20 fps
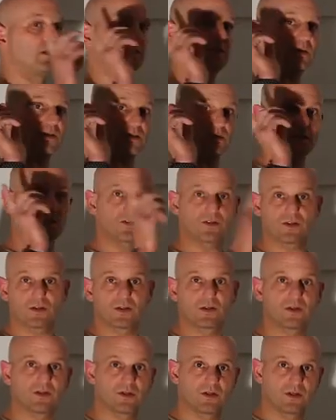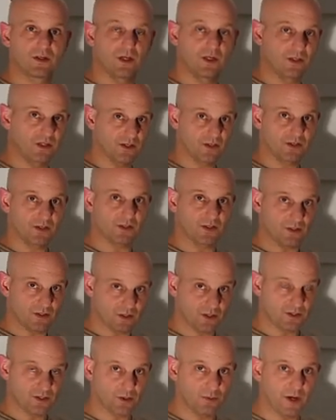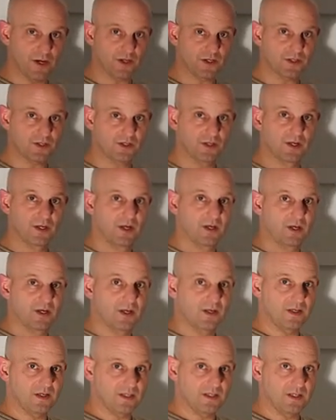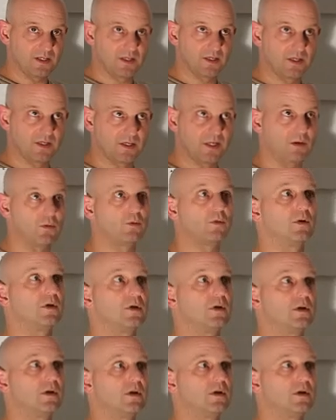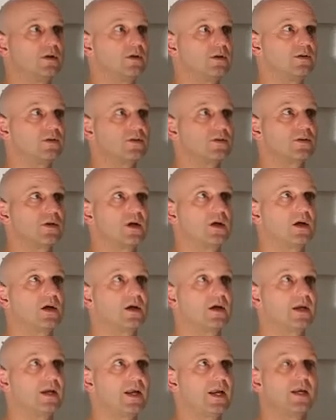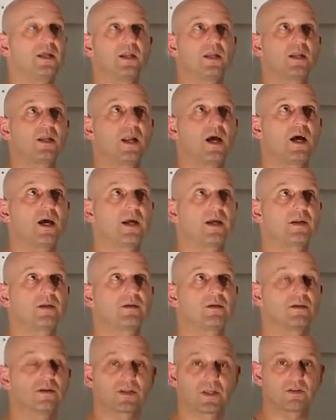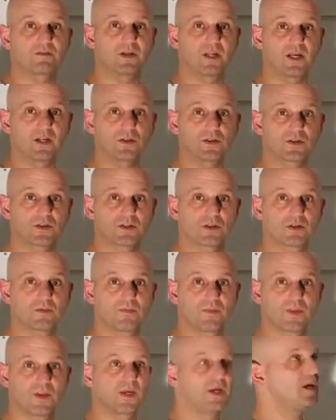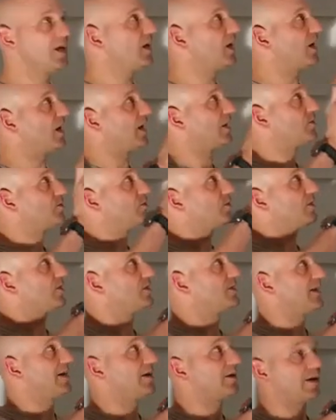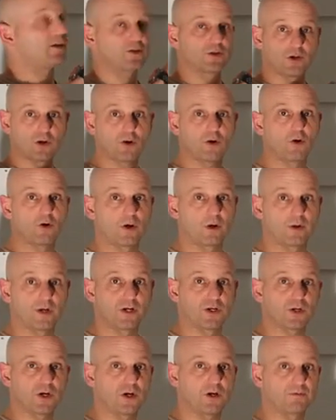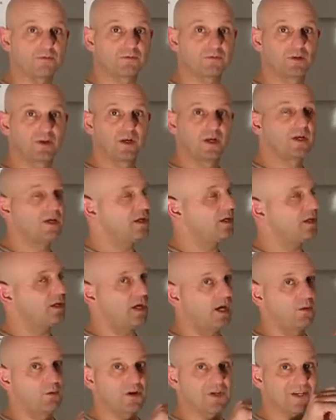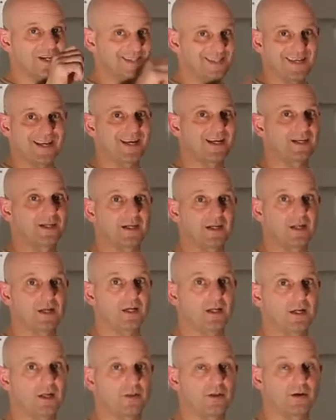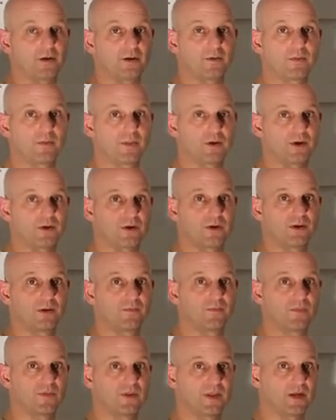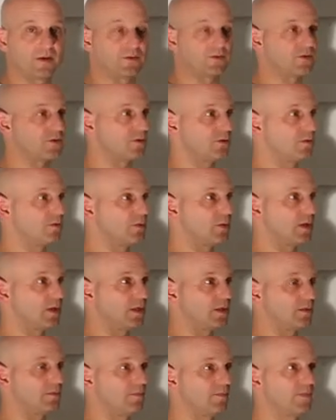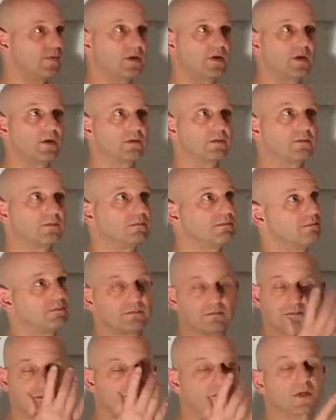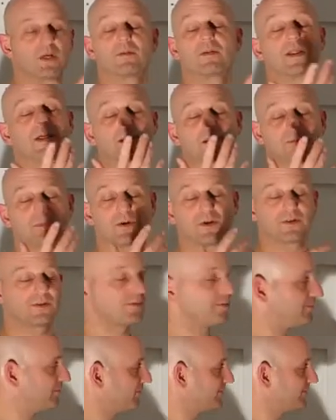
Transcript: distance in this situation, it was uh, 89 and 7 eighths, and I took it down, I took a quarter inch off. I wish I'd taken another third down to uh, uh, whatever that number is.